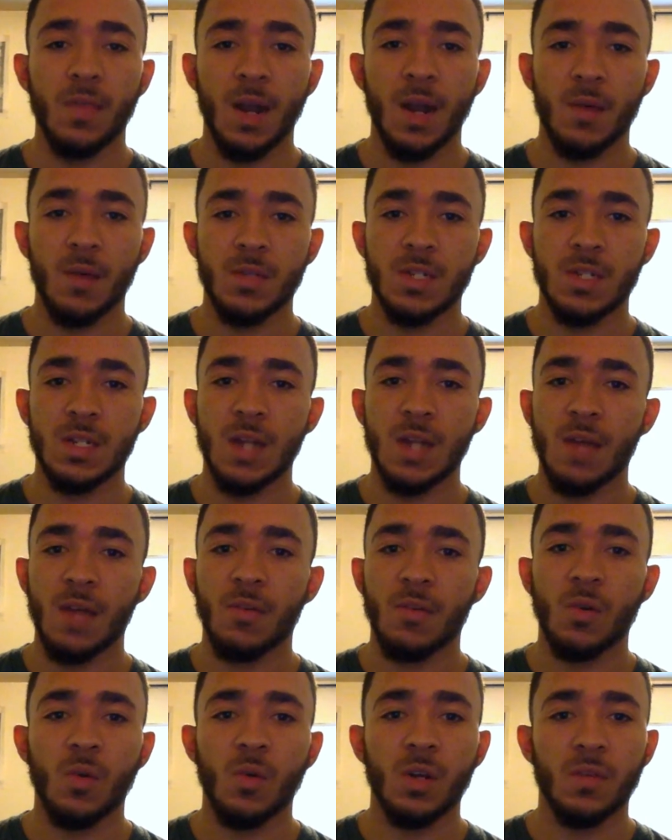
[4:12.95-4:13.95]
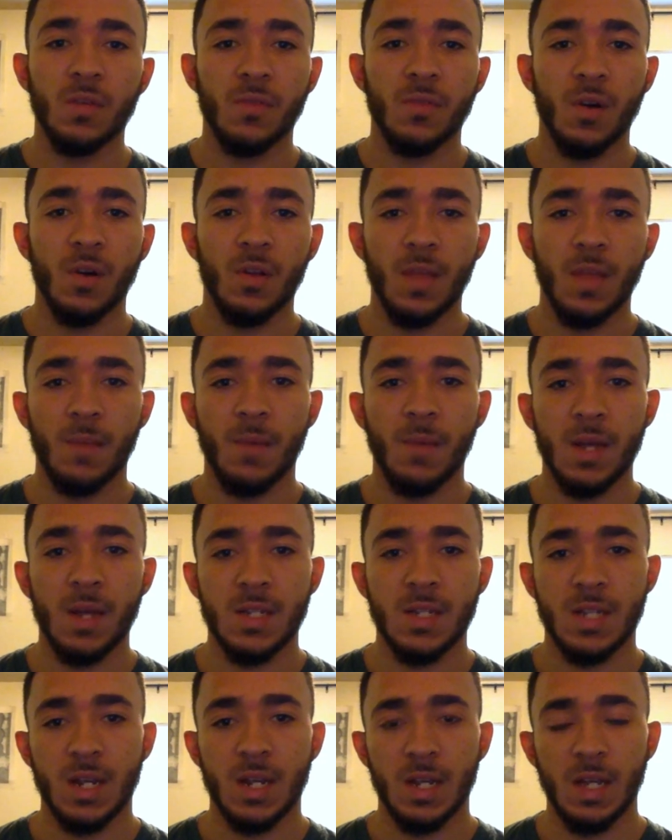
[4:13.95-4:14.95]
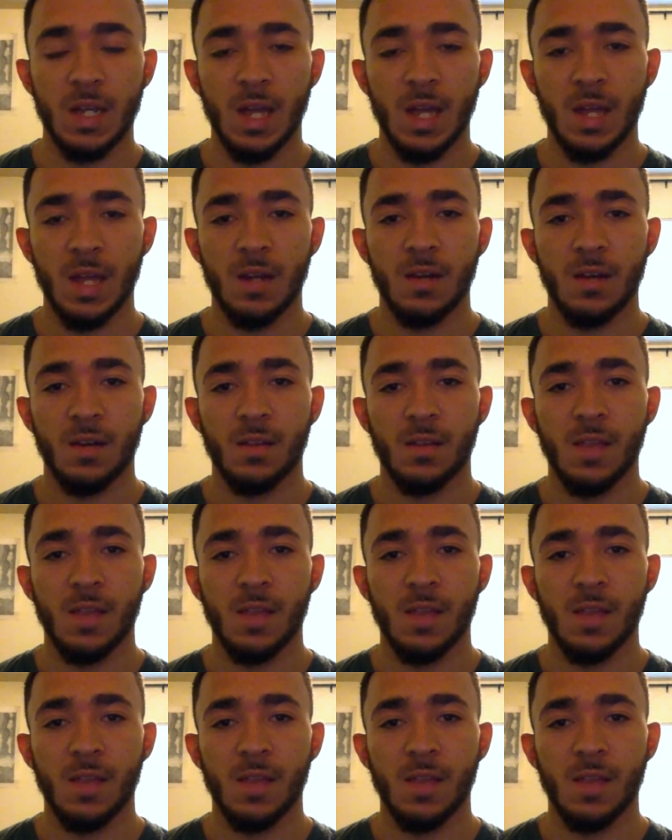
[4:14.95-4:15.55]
that I was never going to fall in that mindset again,